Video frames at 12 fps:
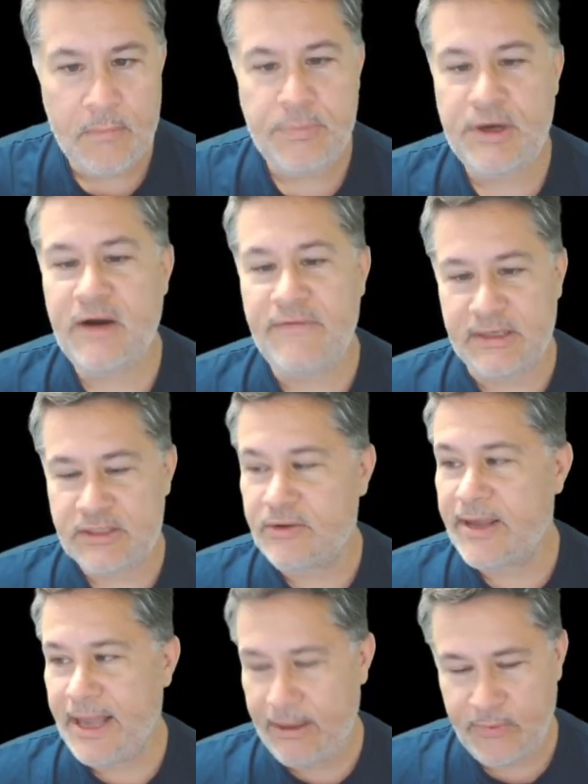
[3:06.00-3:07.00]
Perfect,
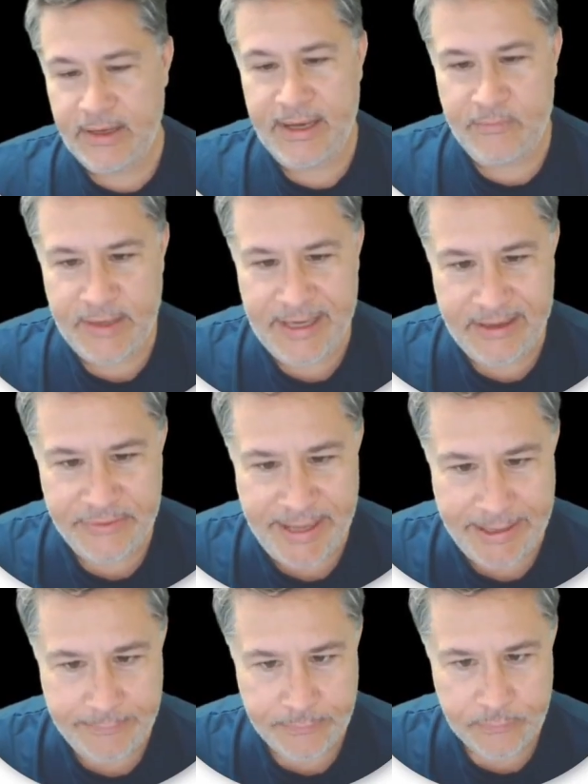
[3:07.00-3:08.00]
okay? We nailed
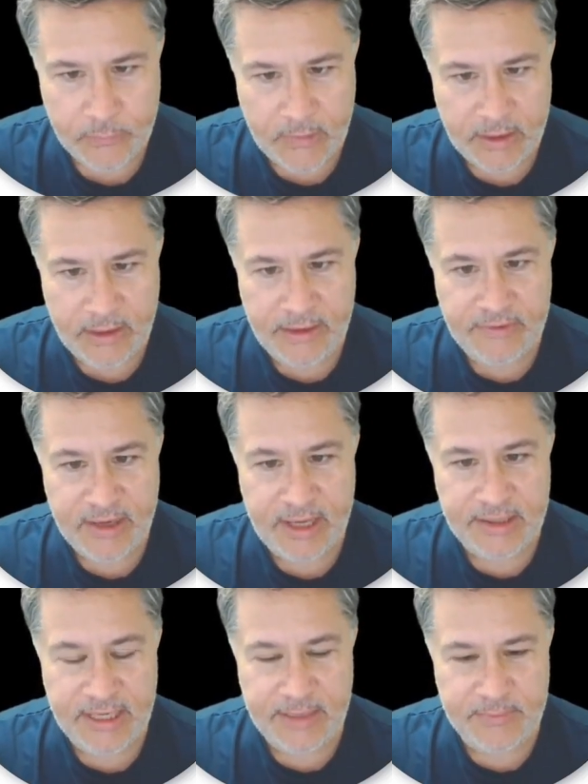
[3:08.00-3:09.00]
that. Even
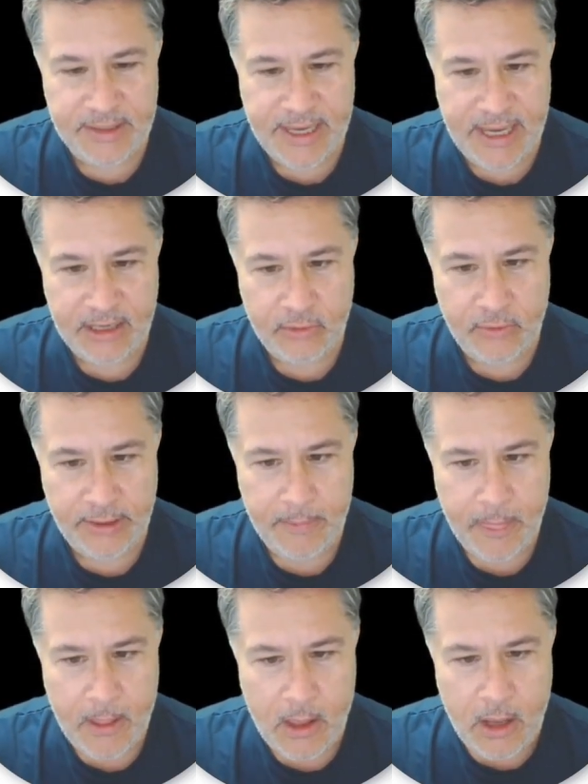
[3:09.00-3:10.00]
got the name of the category.
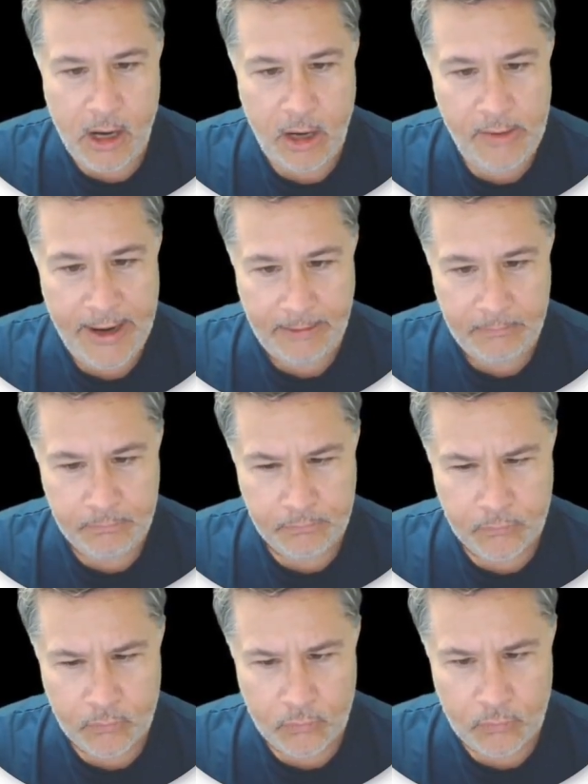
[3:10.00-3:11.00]
All right.
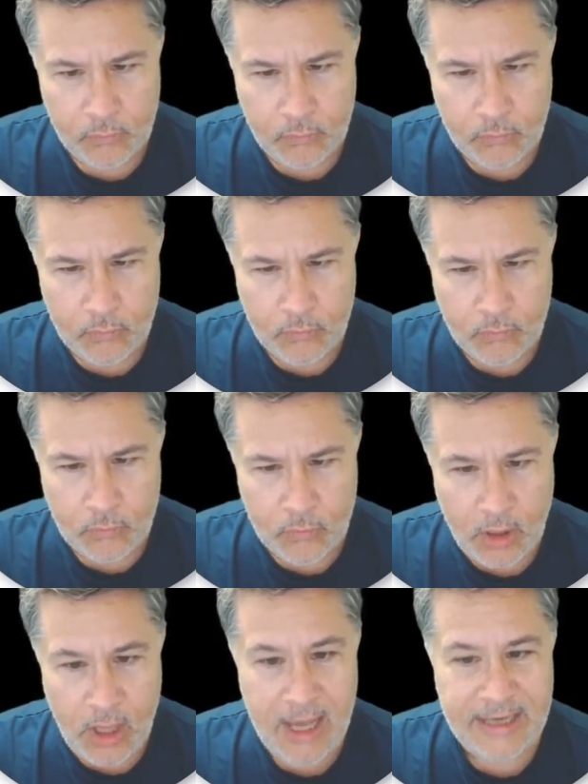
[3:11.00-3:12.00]

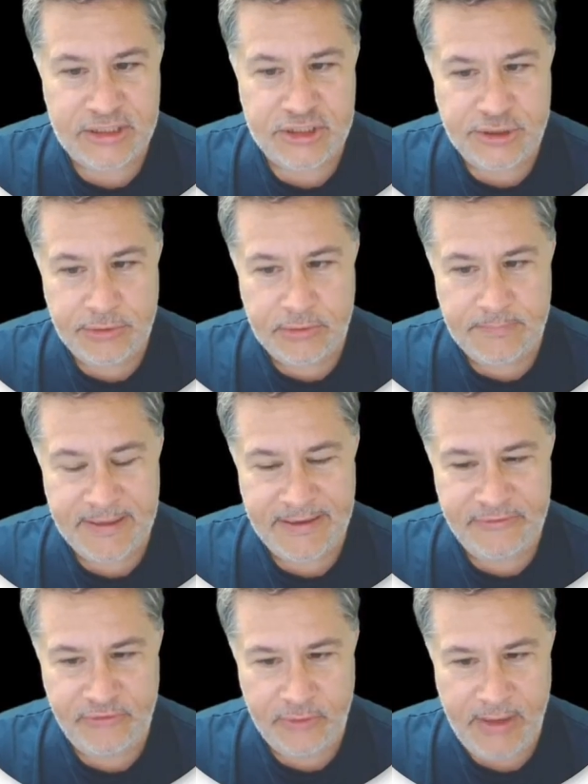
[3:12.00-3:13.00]
Ah, shoot, but I
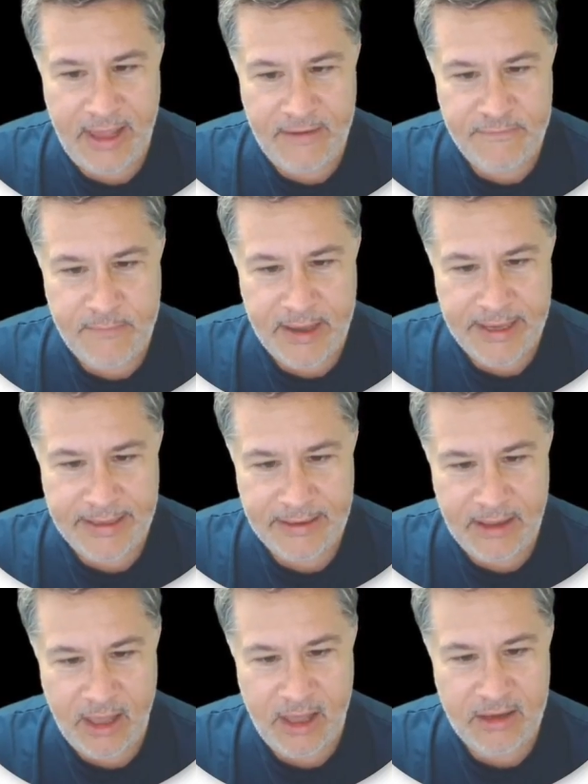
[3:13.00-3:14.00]
still have my,
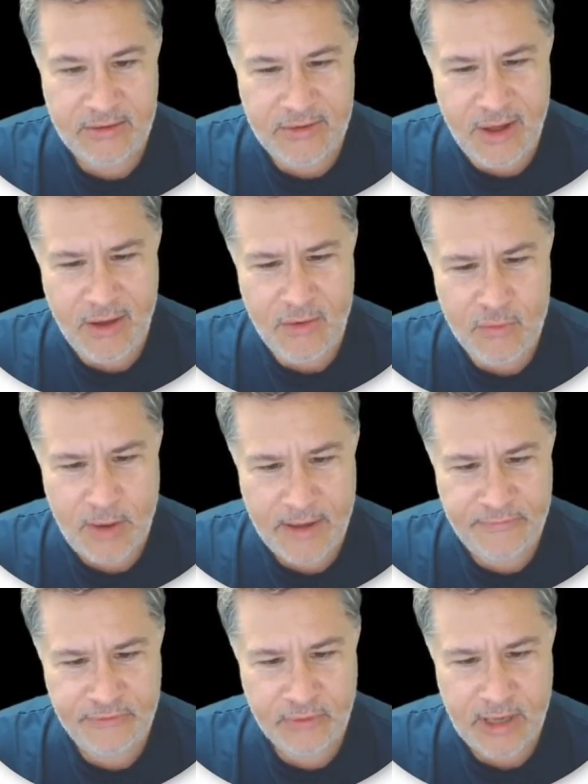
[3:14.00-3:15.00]
oh no,
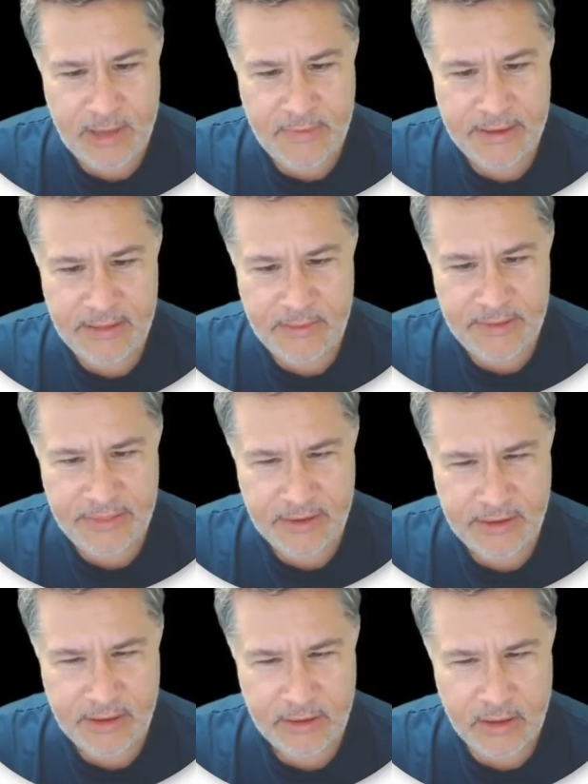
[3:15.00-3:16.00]
I've still got my, let me
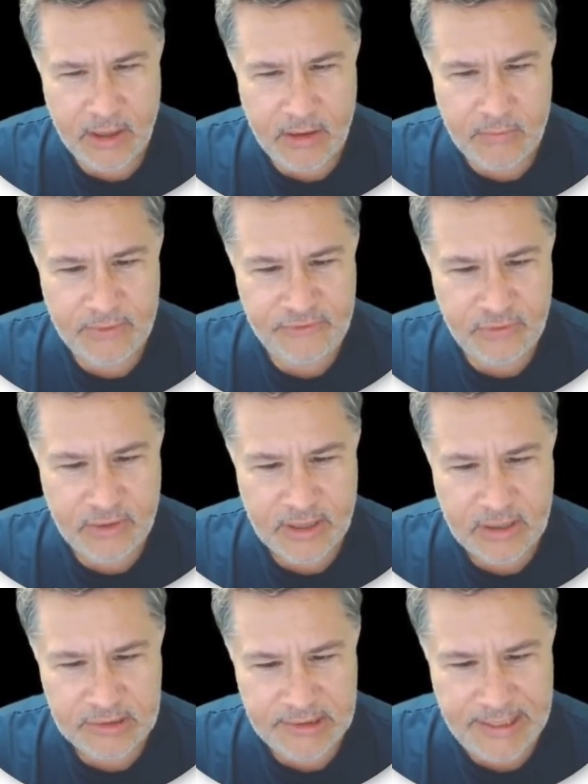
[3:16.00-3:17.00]
think here. We've still
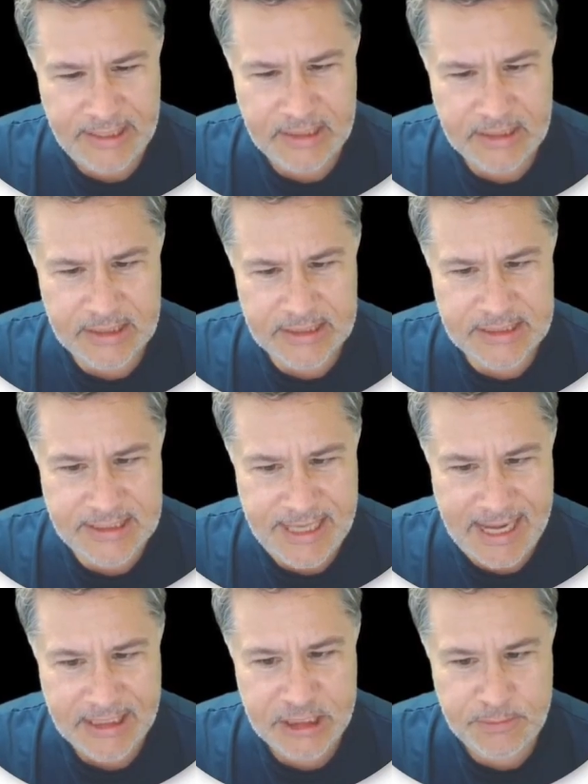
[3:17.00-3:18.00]
got our lit,
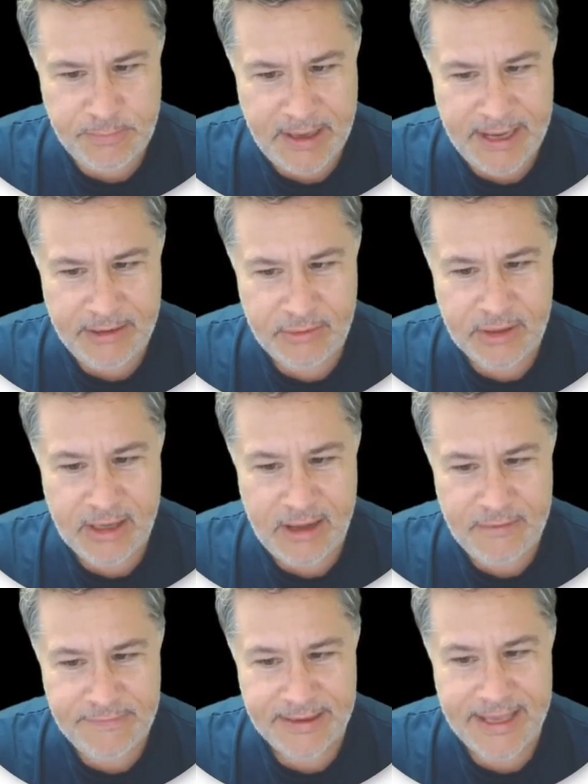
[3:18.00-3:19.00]
stats, bio,
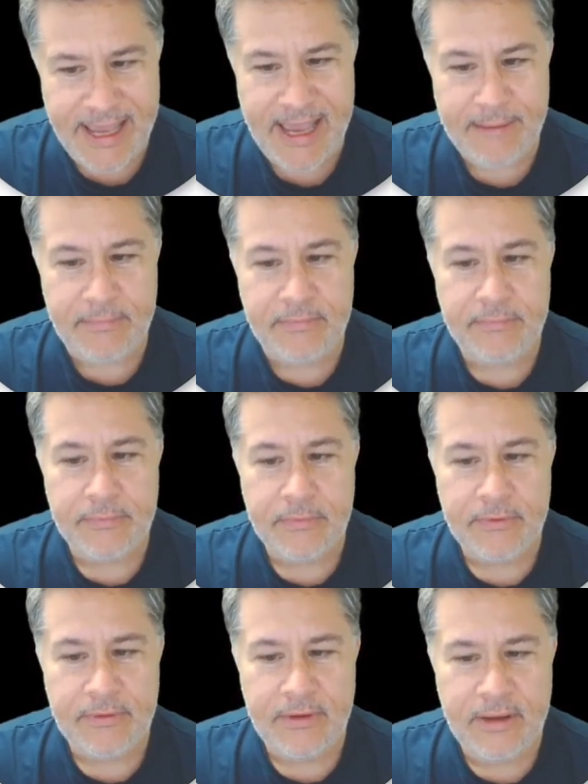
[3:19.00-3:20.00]
gov, and chem.
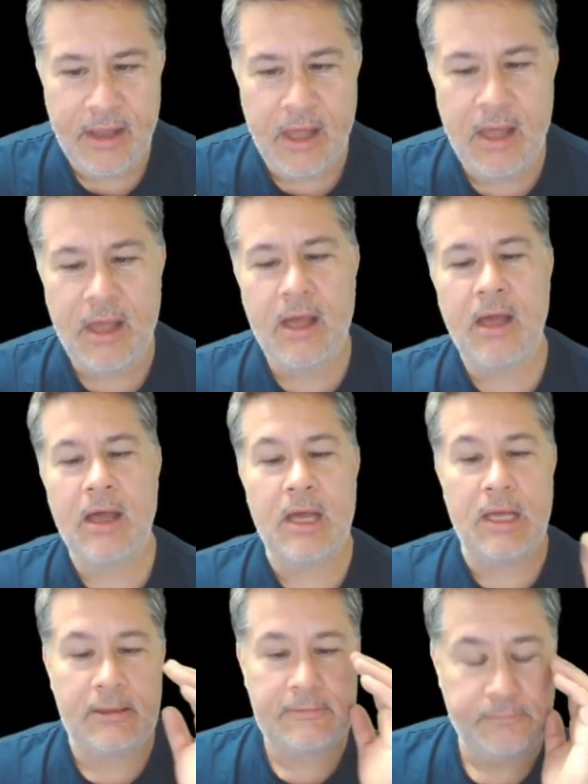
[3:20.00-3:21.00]

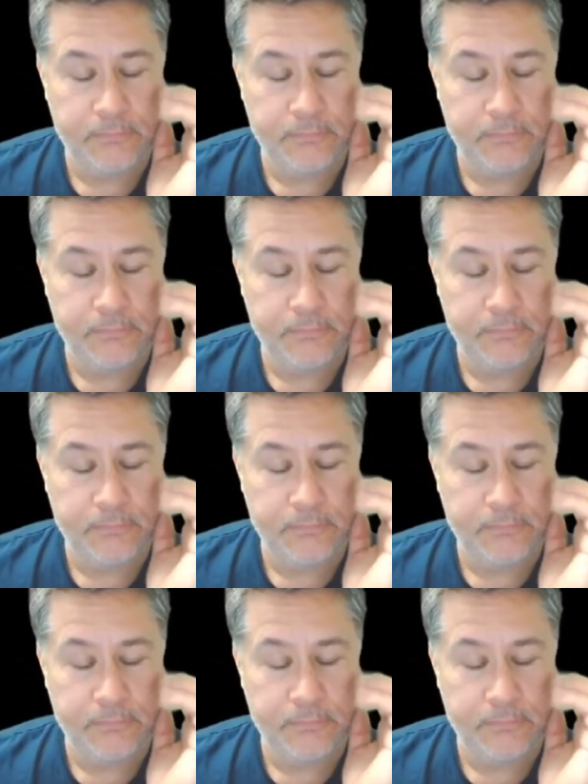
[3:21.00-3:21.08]
Ah,